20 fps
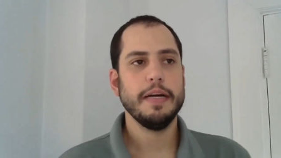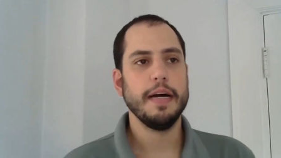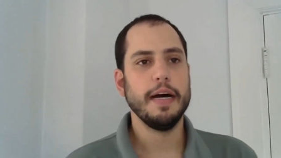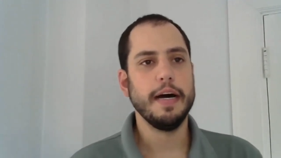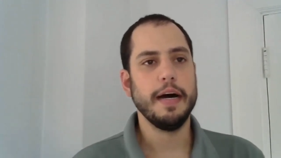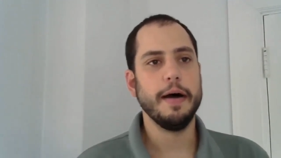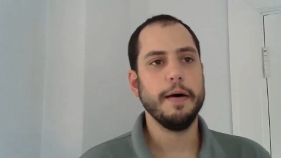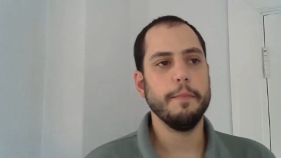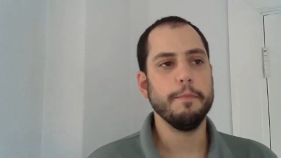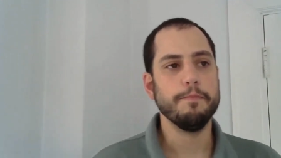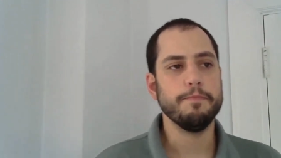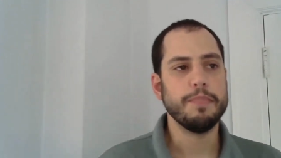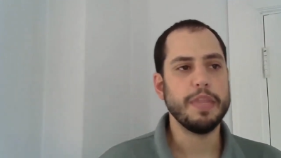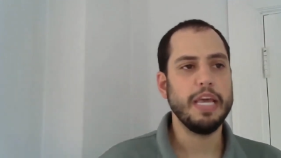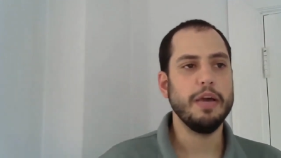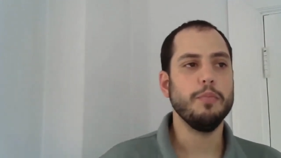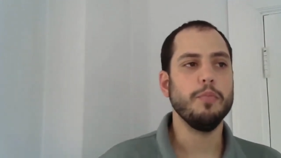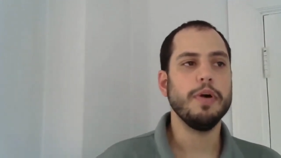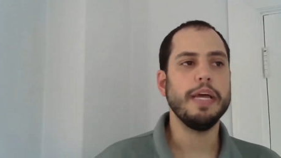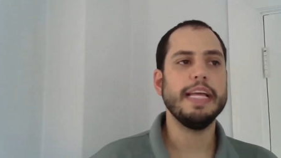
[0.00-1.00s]
Um,
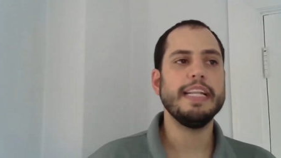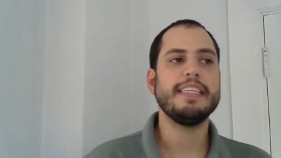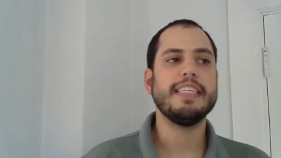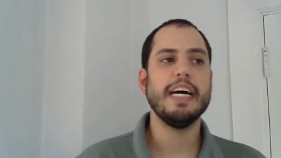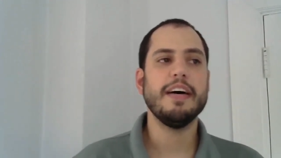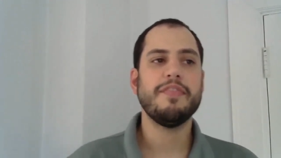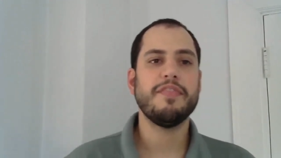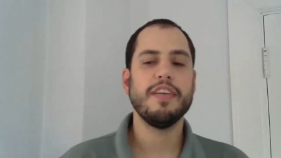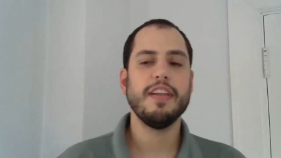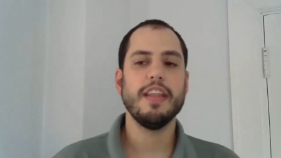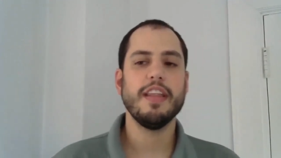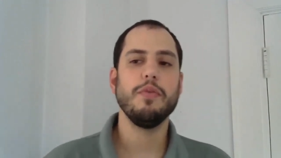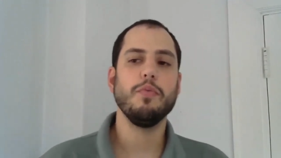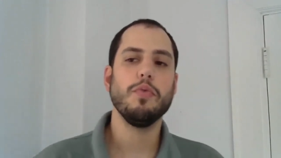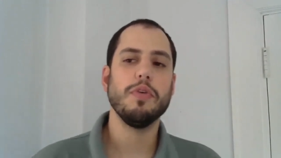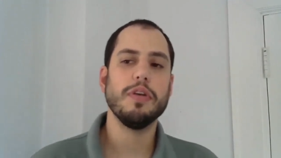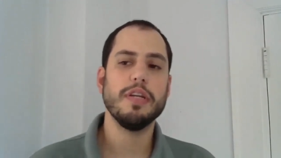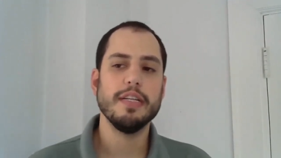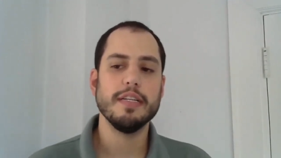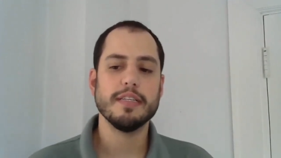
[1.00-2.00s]
it, it definitely
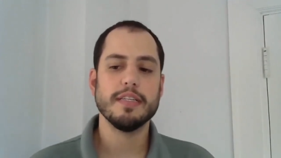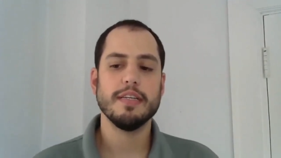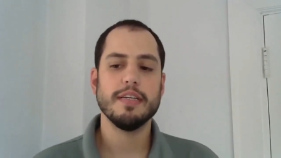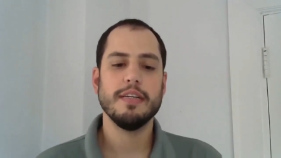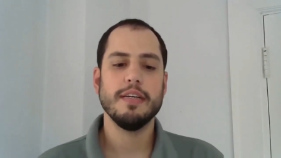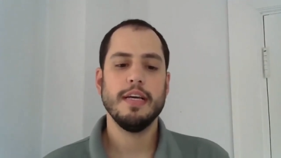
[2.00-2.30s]
wouldn't